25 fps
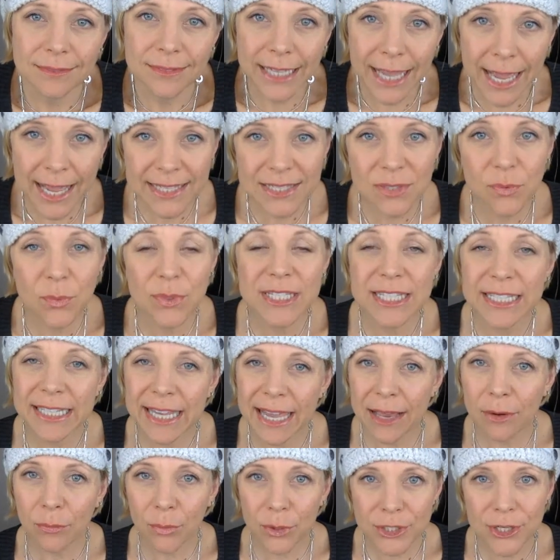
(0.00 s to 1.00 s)
Yes, once
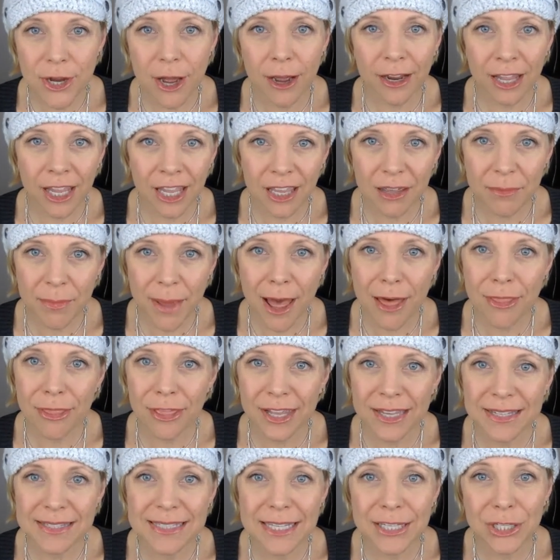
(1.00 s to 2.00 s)
again, we're talking
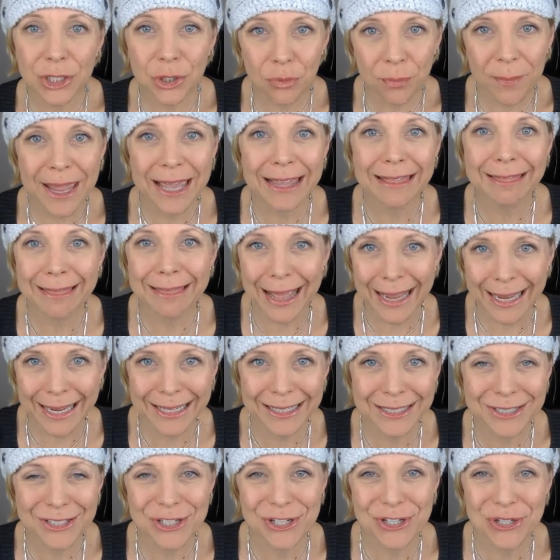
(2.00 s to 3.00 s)
about things that you may
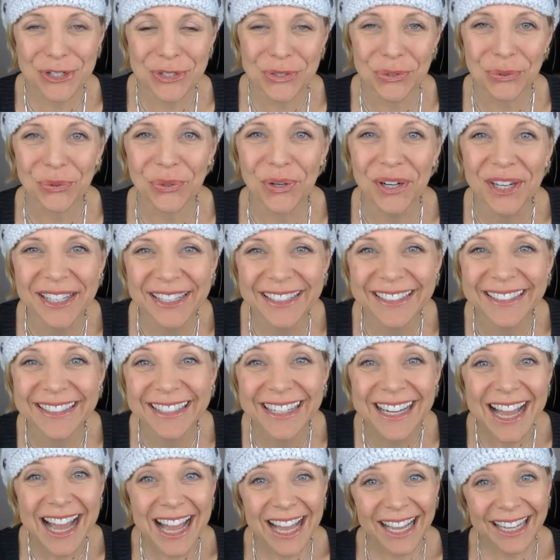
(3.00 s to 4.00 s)
like to do.
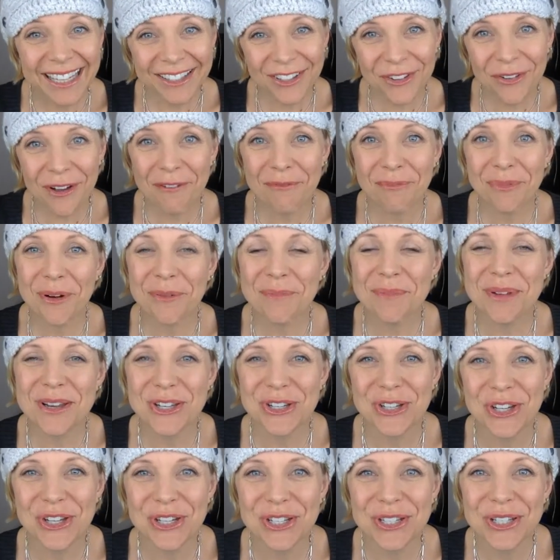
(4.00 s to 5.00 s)
You have
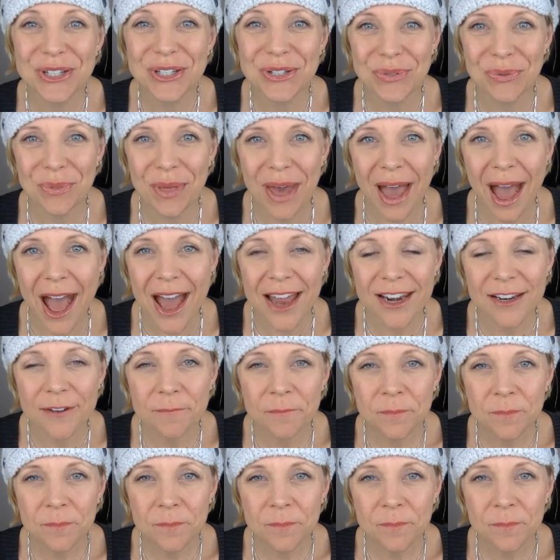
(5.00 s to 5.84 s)
permission to do that.